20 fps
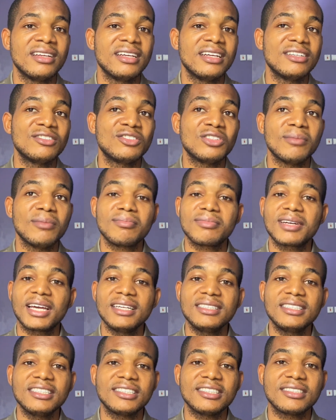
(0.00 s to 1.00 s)

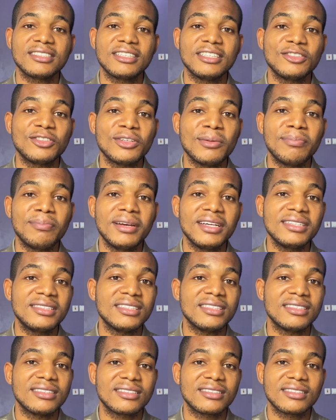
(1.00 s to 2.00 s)
in some
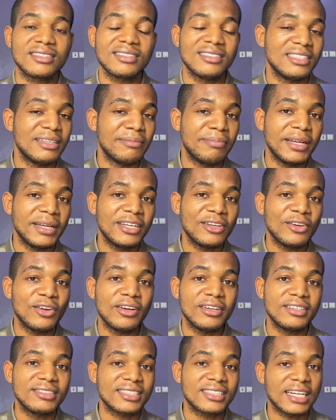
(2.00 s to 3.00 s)
places, depending
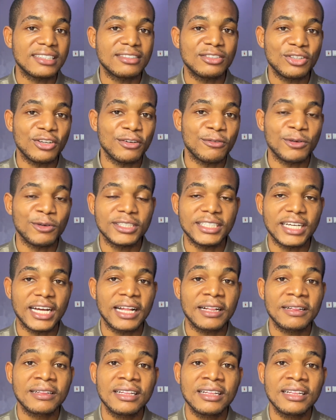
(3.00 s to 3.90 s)
on the scarcity of water,